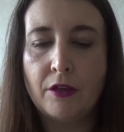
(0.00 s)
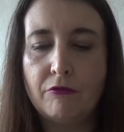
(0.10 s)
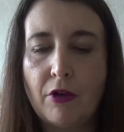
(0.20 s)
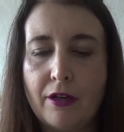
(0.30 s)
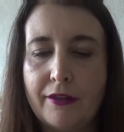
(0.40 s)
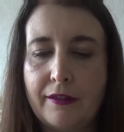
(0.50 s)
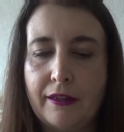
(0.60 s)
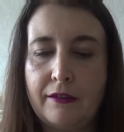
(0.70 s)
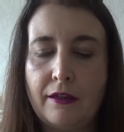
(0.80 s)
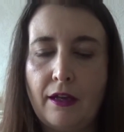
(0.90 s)
rather
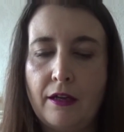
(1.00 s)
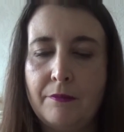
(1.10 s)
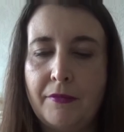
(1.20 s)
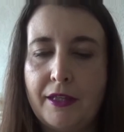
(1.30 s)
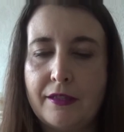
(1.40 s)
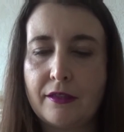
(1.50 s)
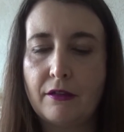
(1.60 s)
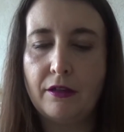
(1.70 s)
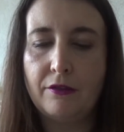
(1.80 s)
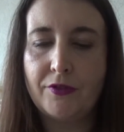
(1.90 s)
than this
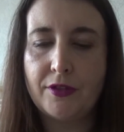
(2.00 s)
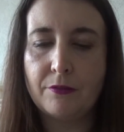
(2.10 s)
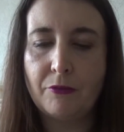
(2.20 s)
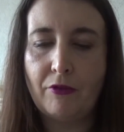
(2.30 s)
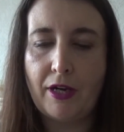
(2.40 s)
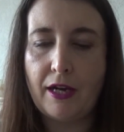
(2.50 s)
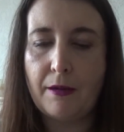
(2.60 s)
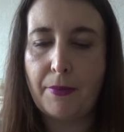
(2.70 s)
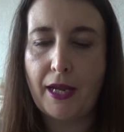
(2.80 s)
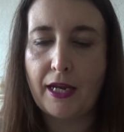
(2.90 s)
kind of
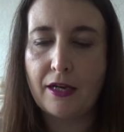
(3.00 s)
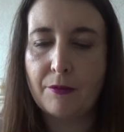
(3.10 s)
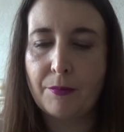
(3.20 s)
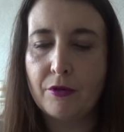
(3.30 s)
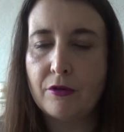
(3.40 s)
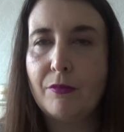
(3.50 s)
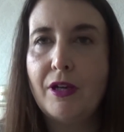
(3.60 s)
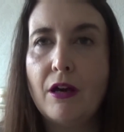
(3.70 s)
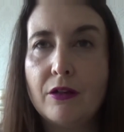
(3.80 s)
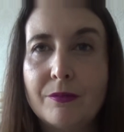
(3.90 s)
summery pink, but we
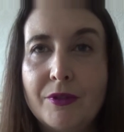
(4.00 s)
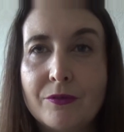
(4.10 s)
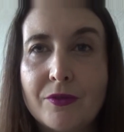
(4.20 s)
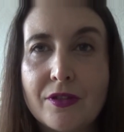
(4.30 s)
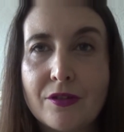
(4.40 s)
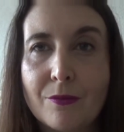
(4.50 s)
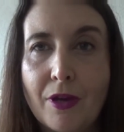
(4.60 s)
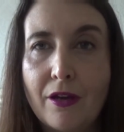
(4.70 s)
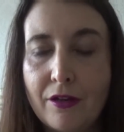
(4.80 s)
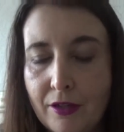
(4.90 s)
are coming up to summer.